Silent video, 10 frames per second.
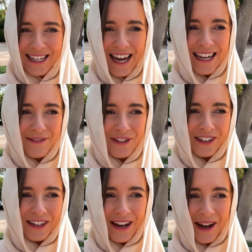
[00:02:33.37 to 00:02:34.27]
yeah,
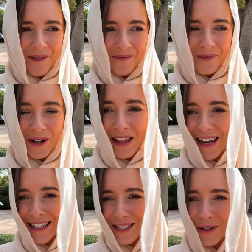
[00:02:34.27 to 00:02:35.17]
even um, one of the
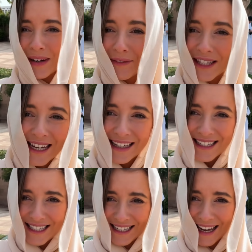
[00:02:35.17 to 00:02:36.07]
ladies who lives here
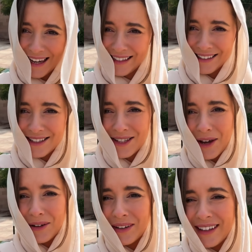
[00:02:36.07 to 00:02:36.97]
didn't get in. So
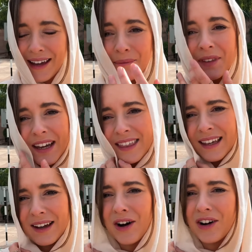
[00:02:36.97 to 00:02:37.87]
yeah, I
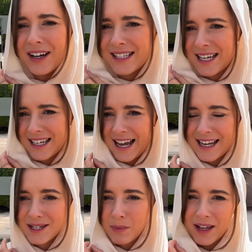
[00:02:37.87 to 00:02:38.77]
think our guide said it
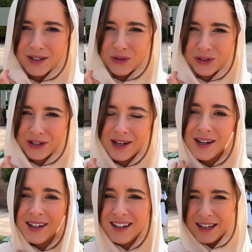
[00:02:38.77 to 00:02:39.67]
can depend on
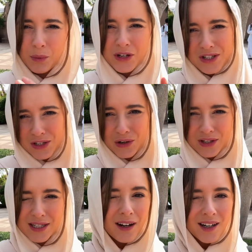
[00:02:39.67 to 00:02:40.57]
like, which
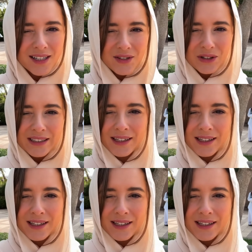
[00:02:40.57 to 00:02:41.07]
security guard is on.